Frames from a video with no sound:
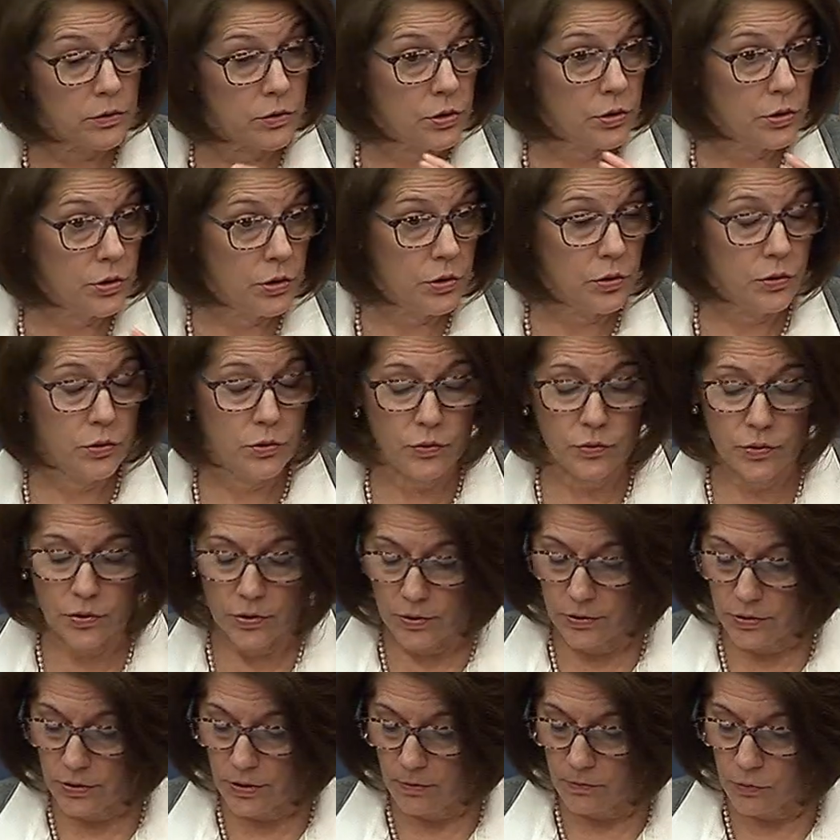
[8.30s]
to use
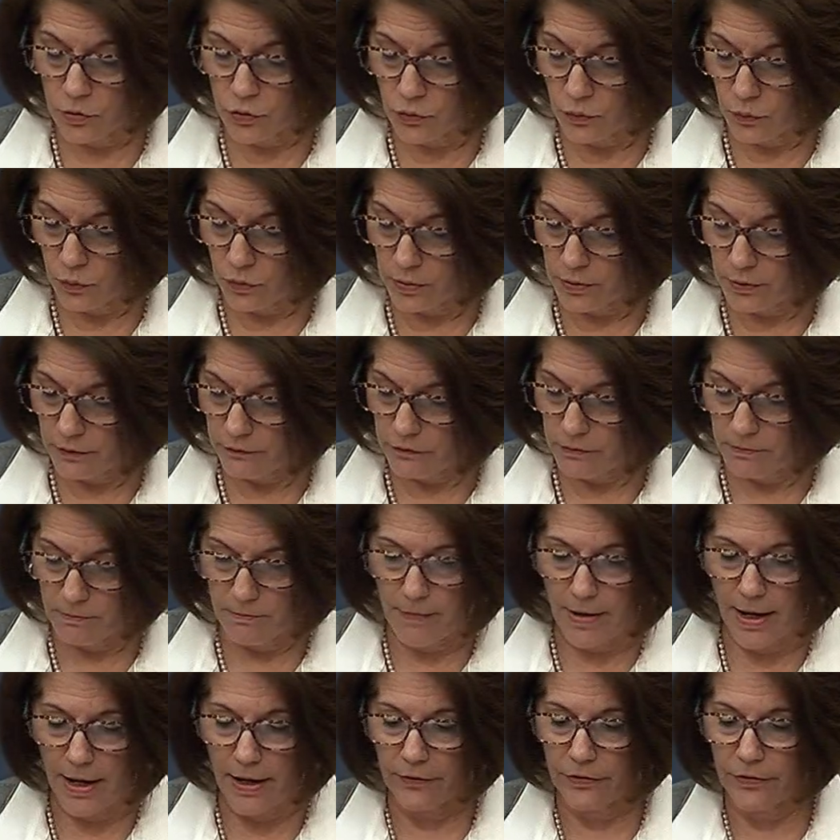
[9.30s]
some sort of
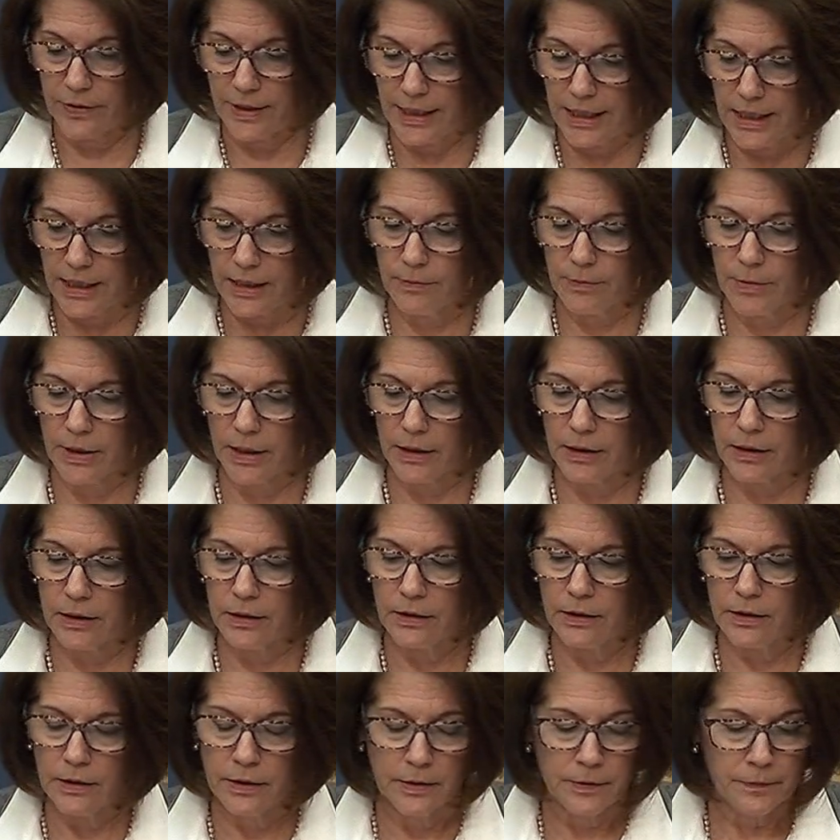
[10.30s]
math gimmick.
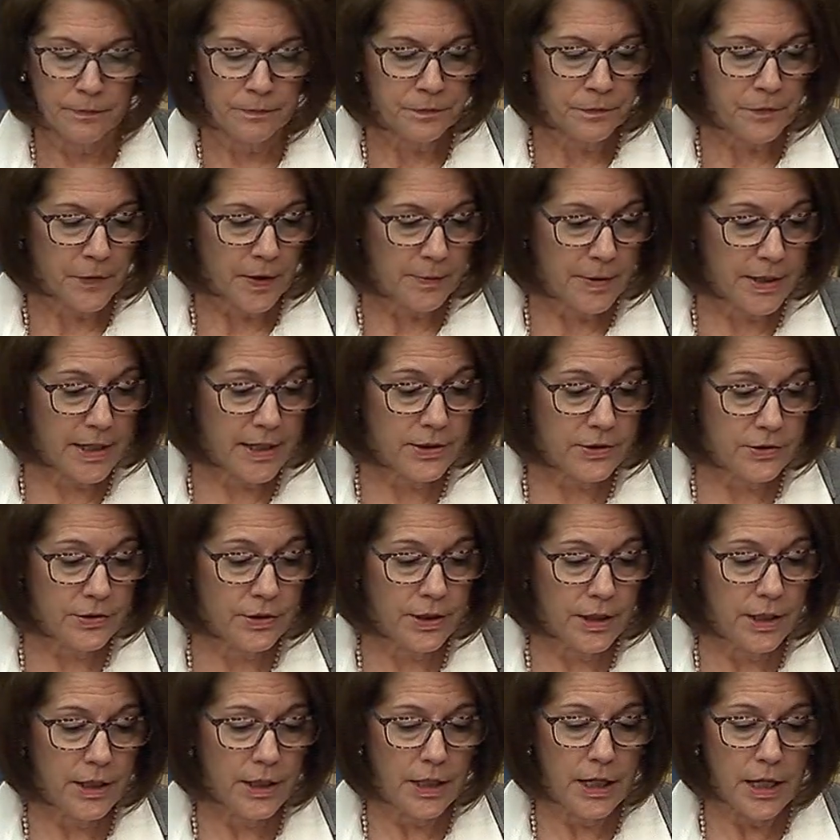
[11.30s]
Because
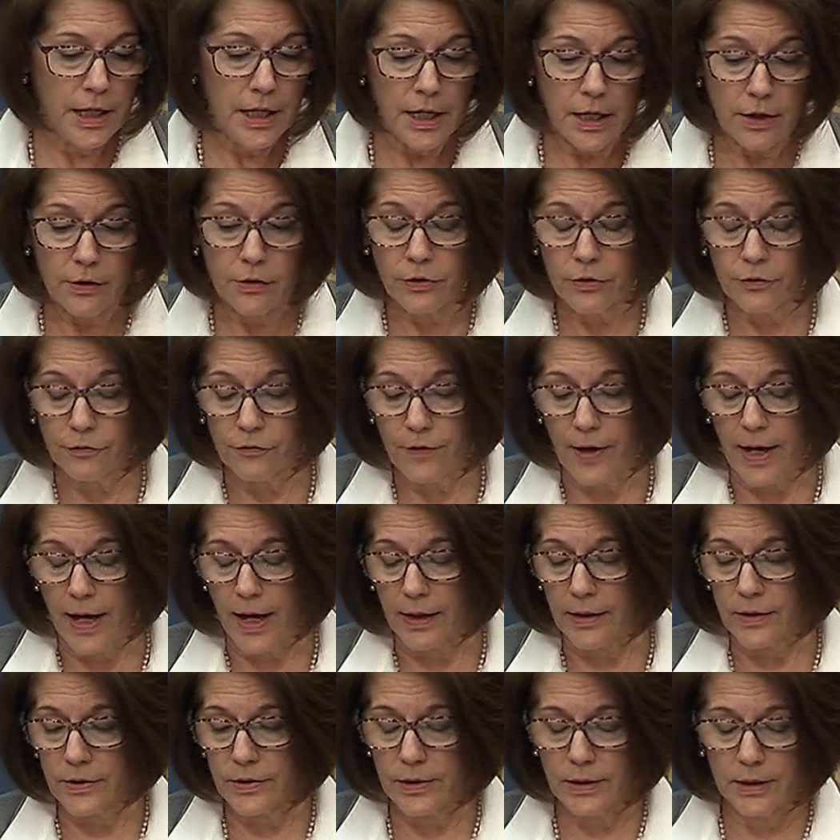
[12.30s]
here are the
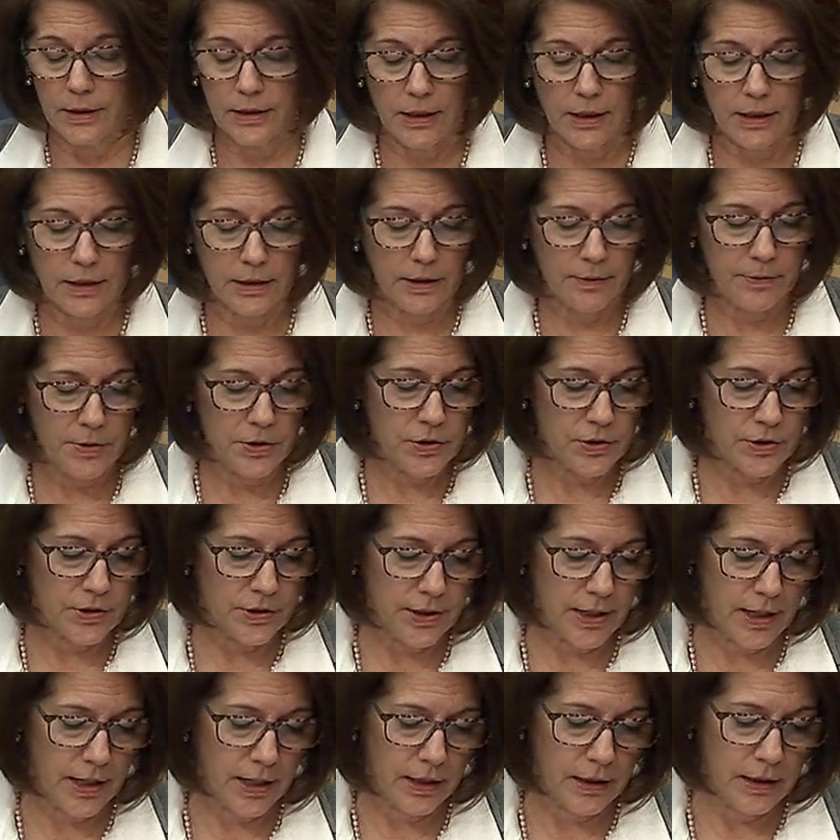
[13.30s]
facts, and let me just
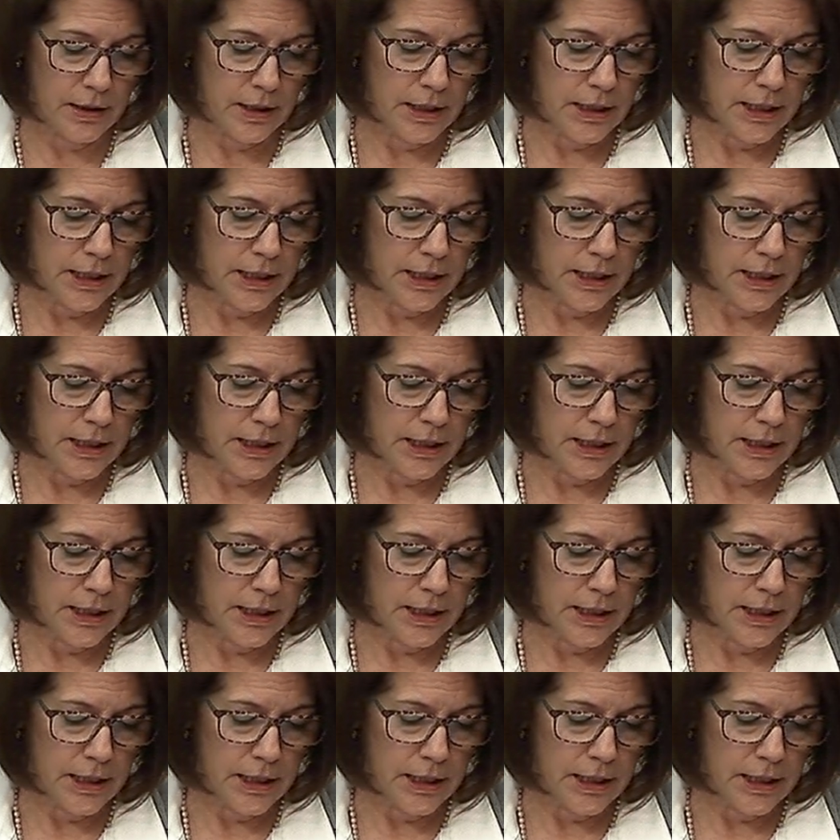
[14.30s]
say,